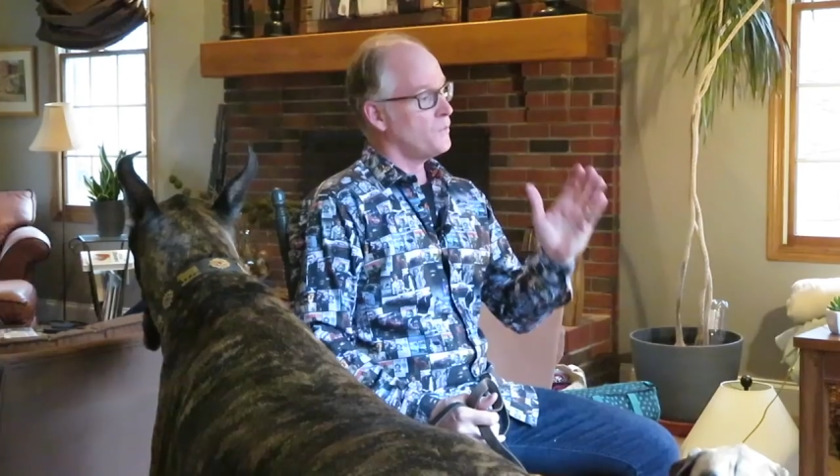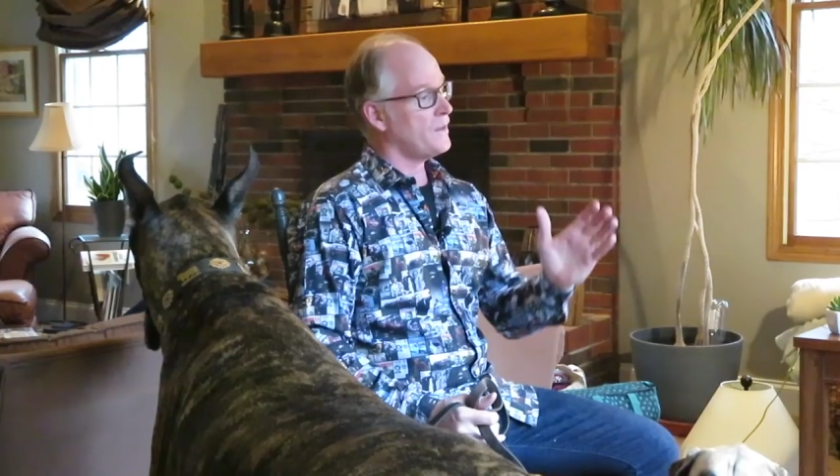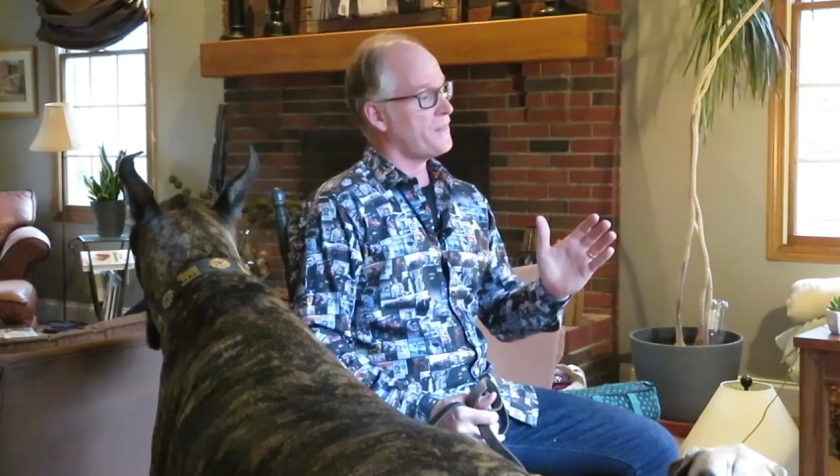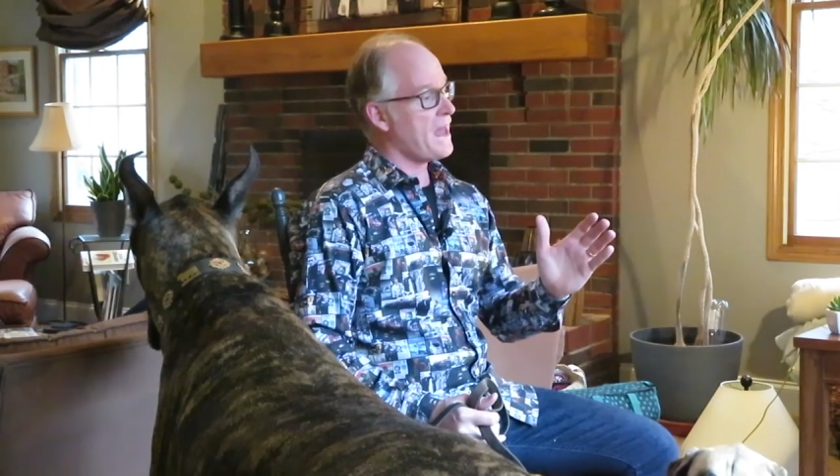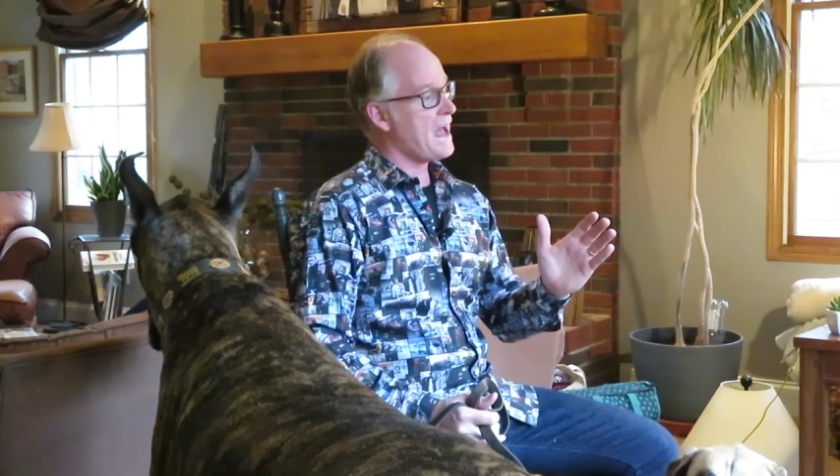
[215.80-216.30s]

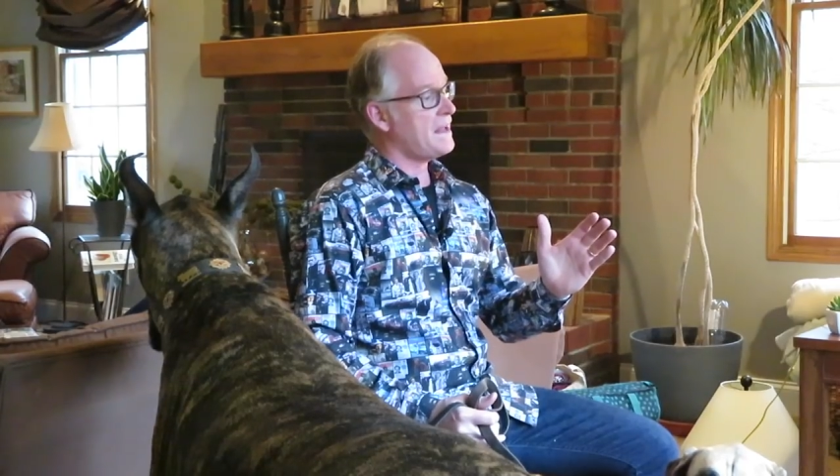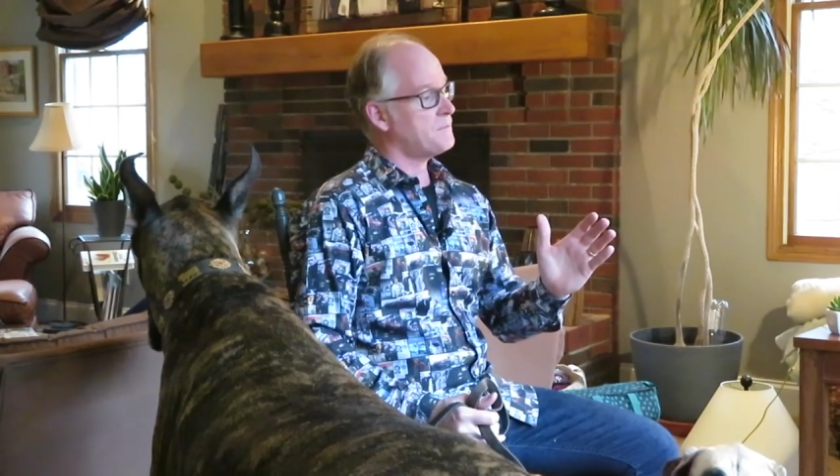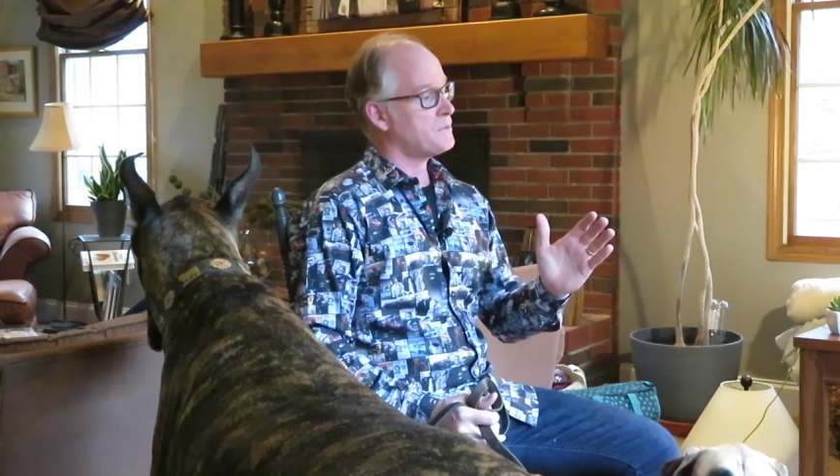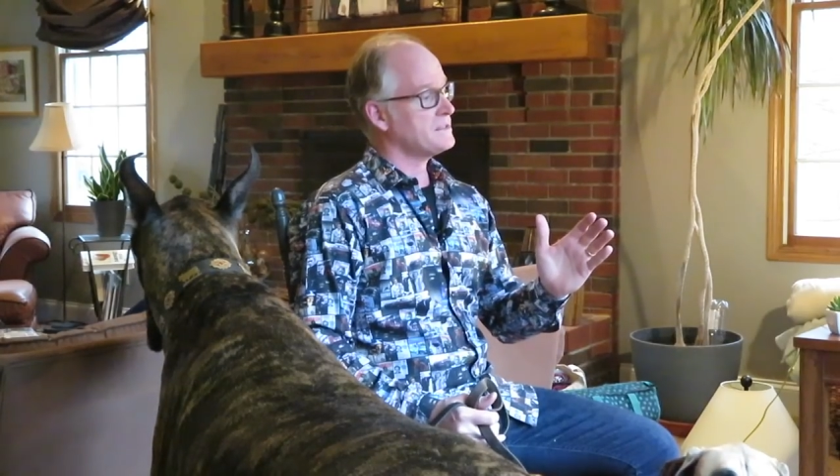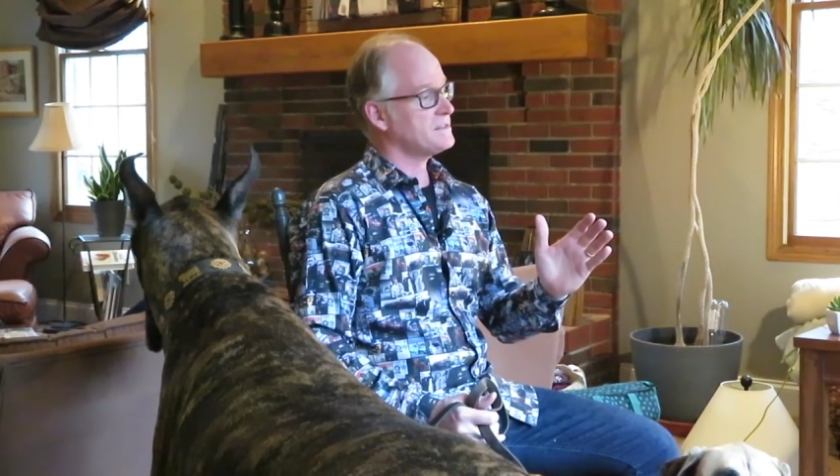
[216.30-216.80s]
With
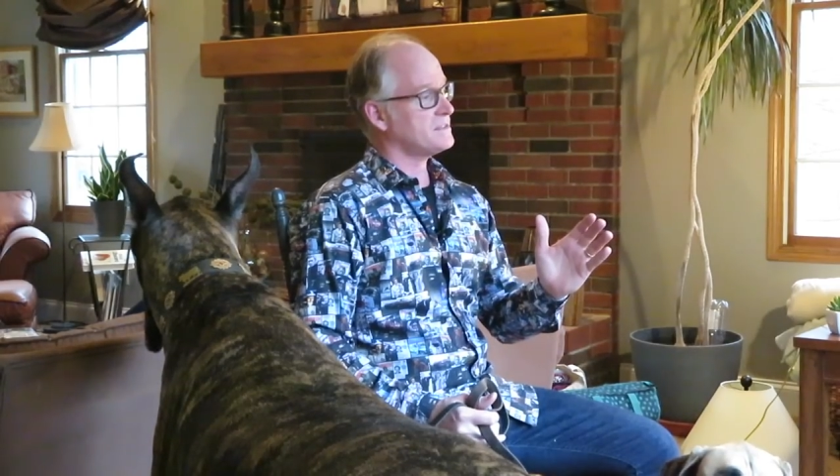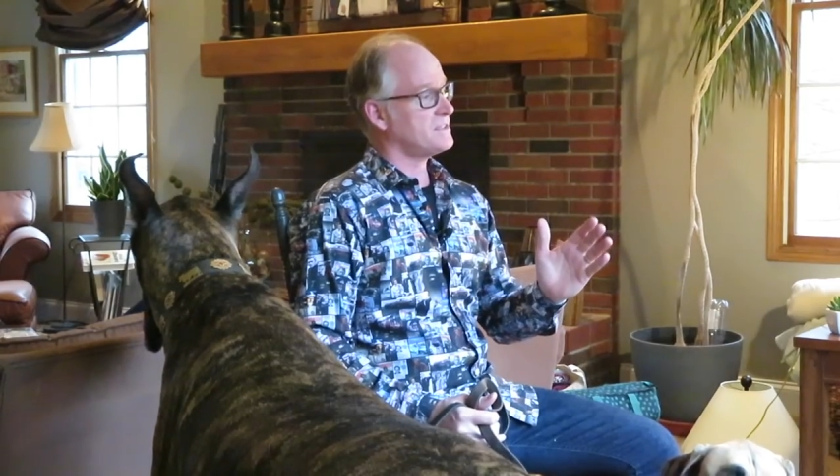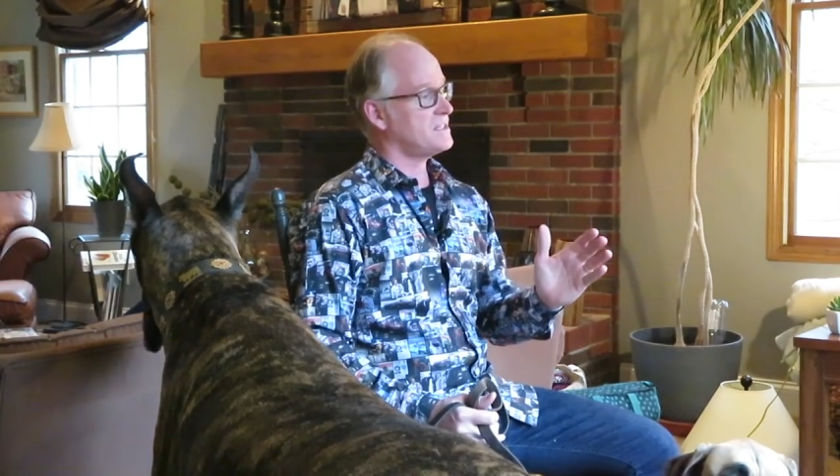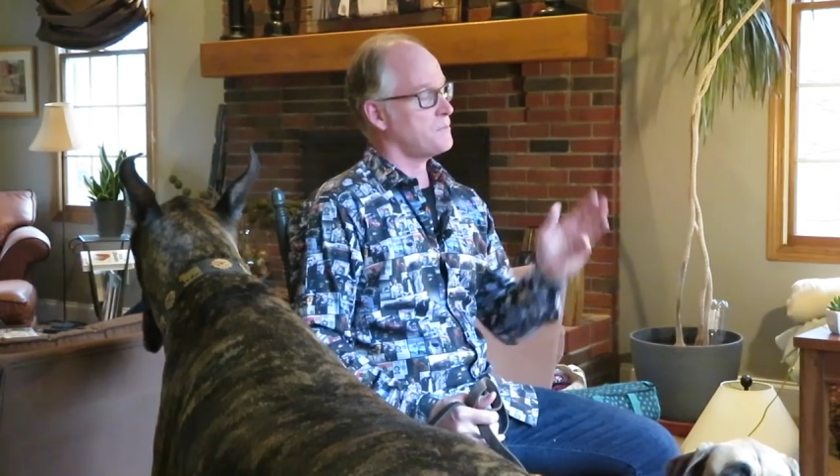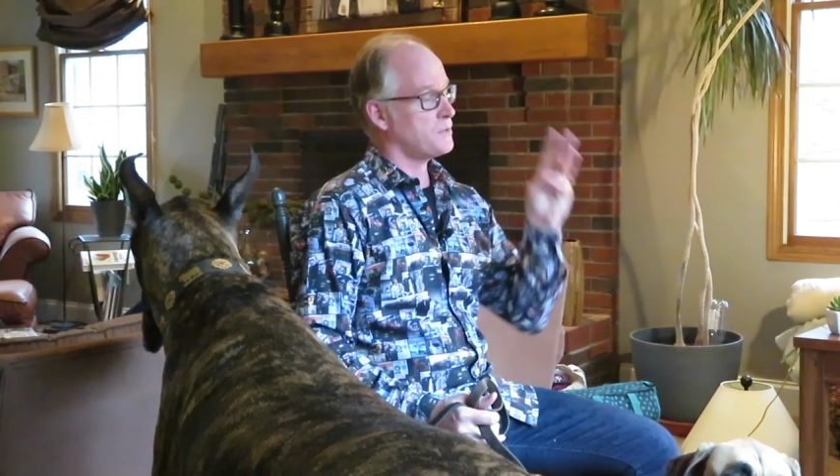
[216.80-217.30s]
that brings
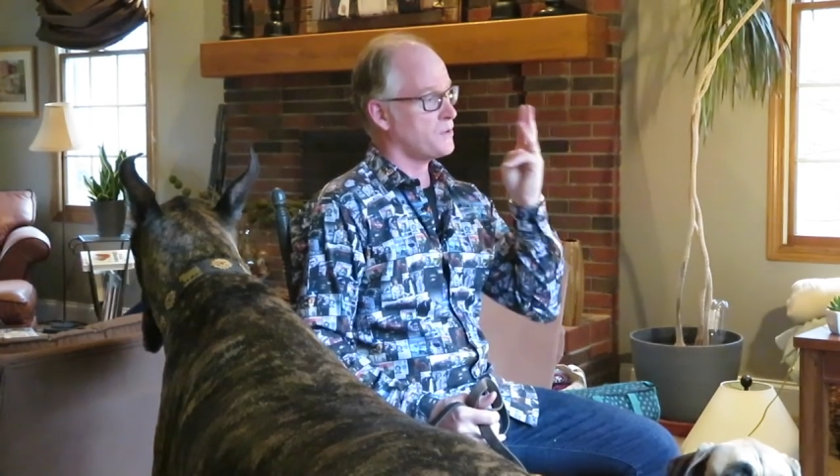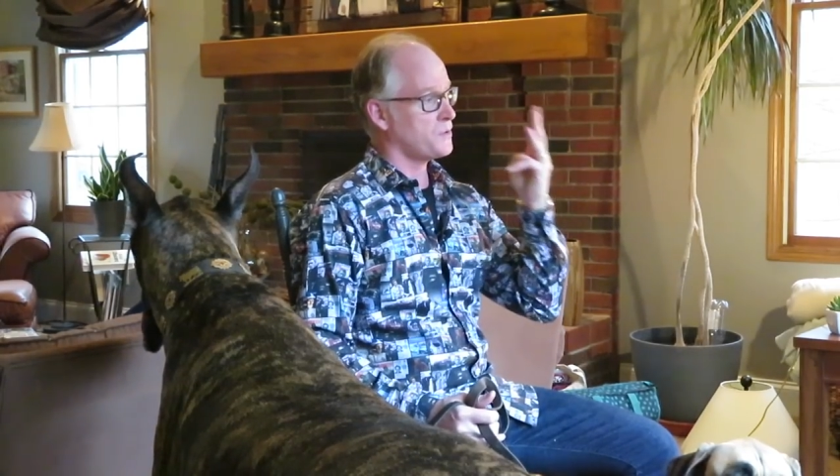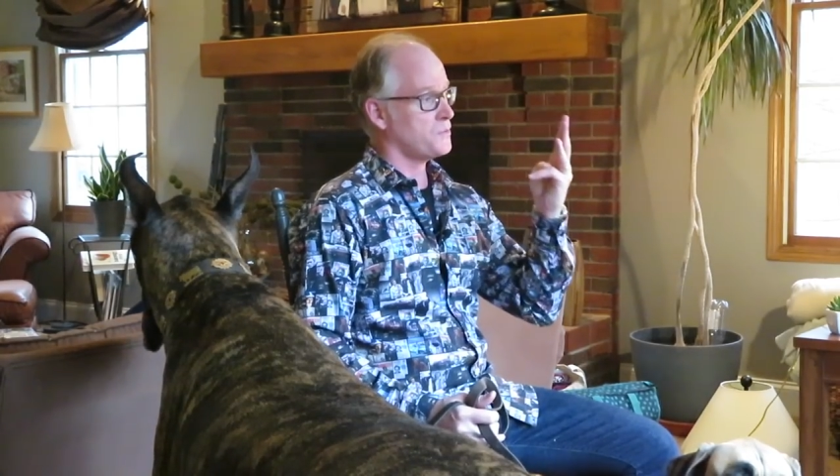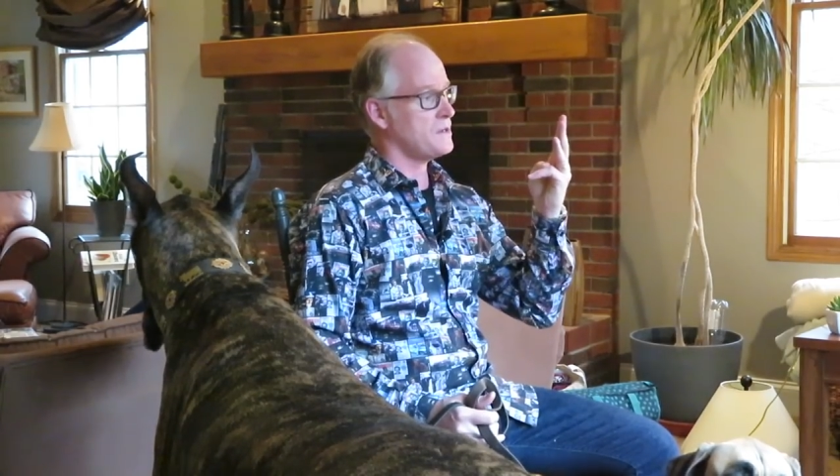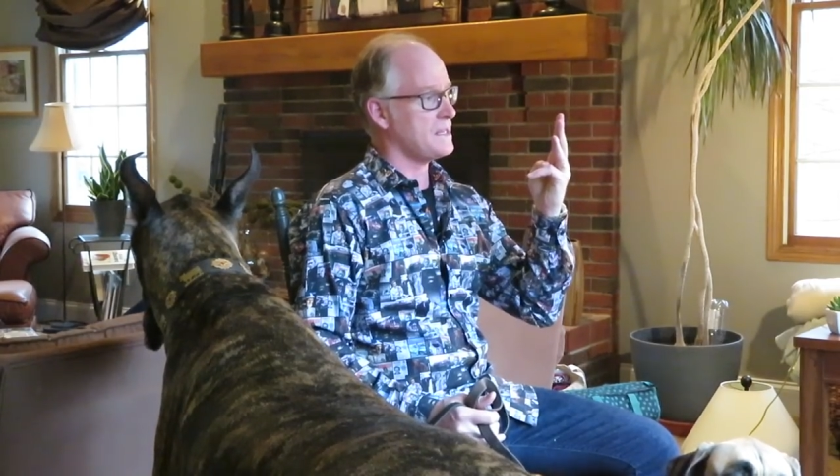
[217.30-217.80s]
us to number
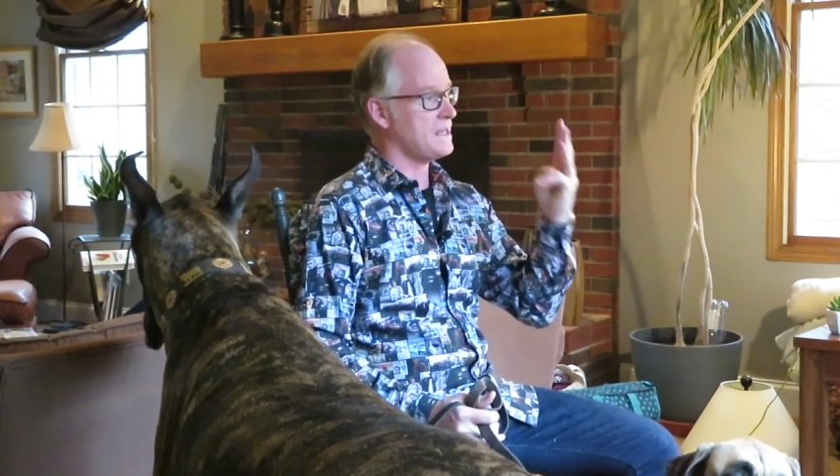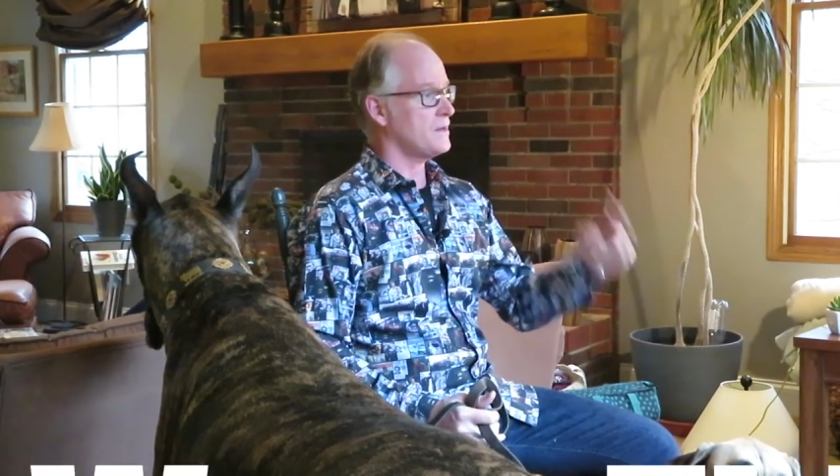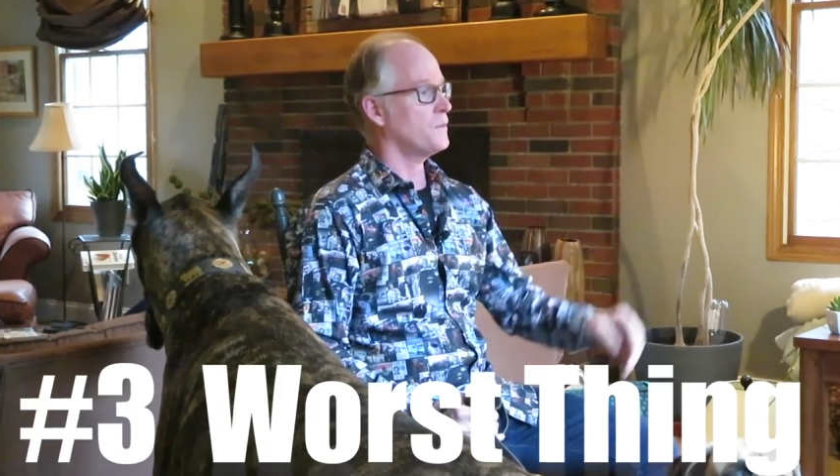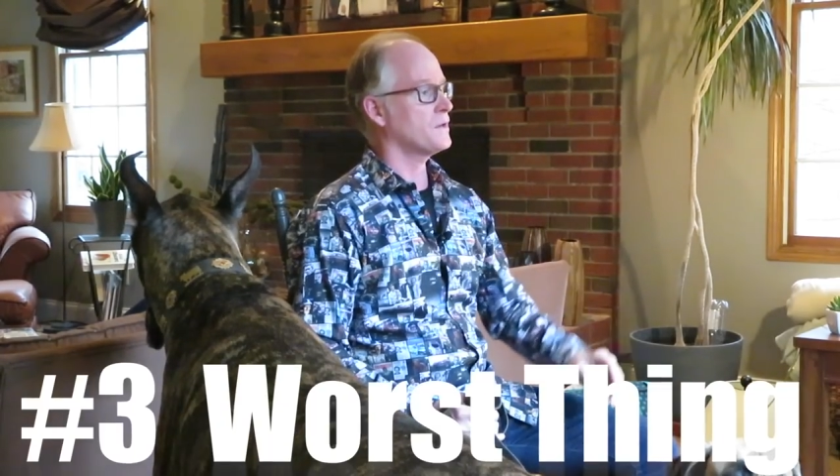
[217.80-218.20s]
three